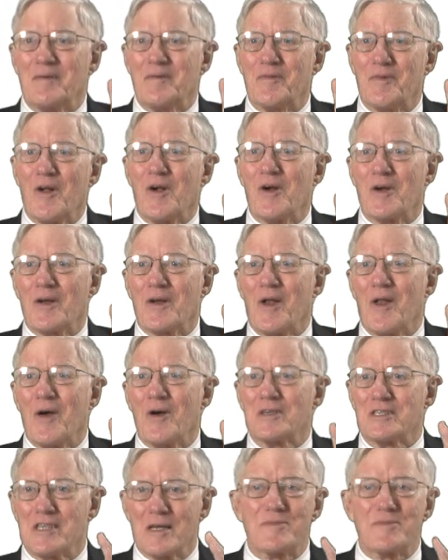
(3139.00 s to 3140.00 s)
Florida law,
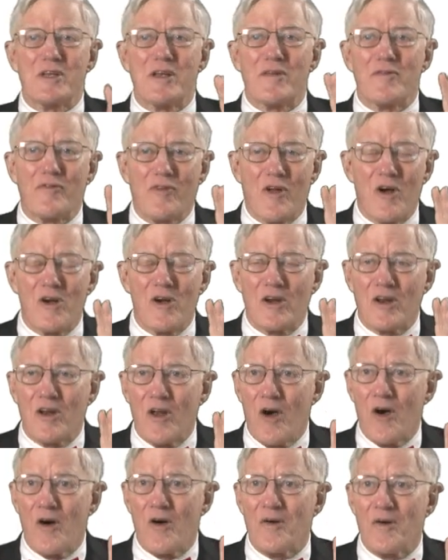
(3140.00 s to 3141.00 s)
substantive Florida
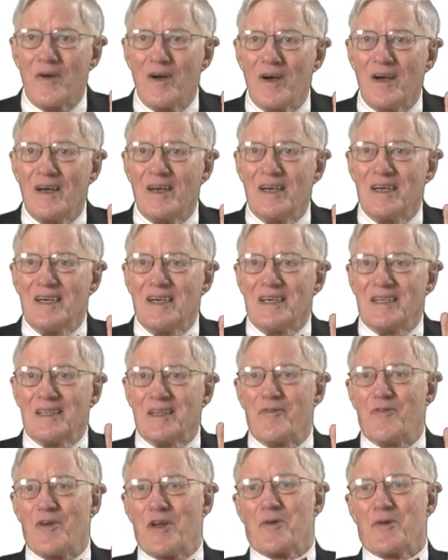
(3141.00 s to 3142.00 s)
law, the
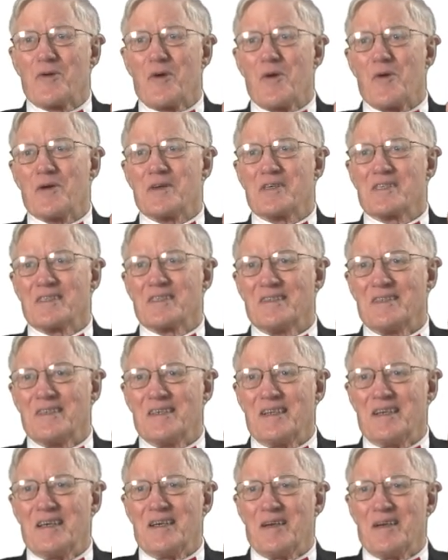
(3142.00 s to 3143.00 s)
federal courts
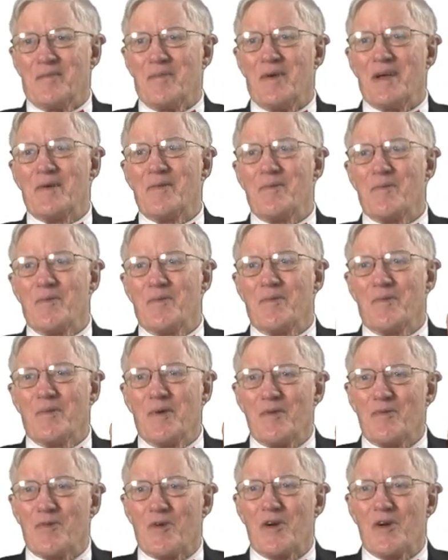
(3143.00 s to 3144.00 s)
may
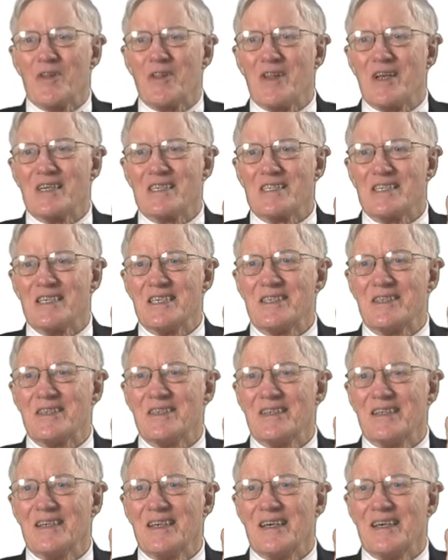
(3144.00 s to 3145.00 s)
refer the decision
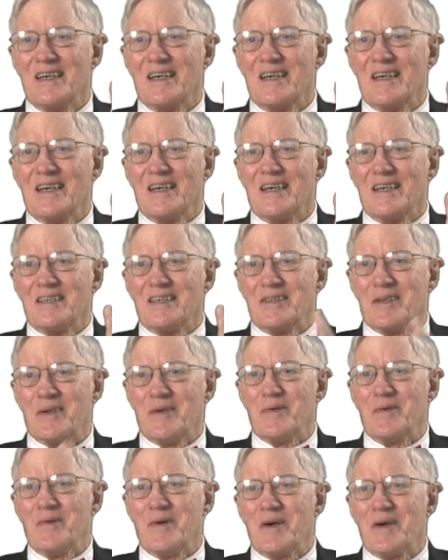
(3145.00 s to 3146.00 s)

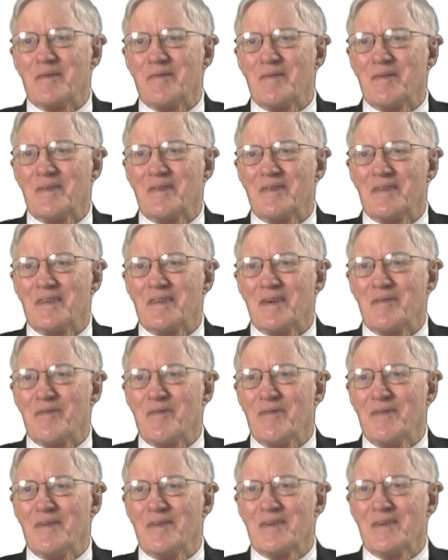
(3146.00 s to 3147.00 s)
to
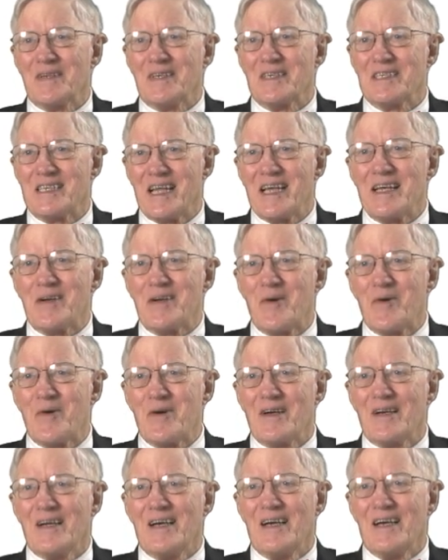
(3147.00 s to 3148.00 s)
the state
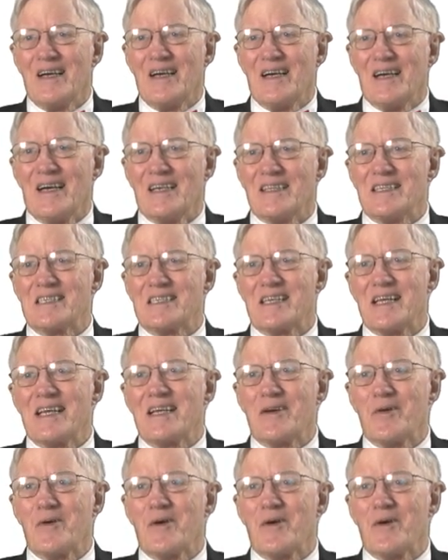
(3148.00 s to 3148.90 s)
court, and the state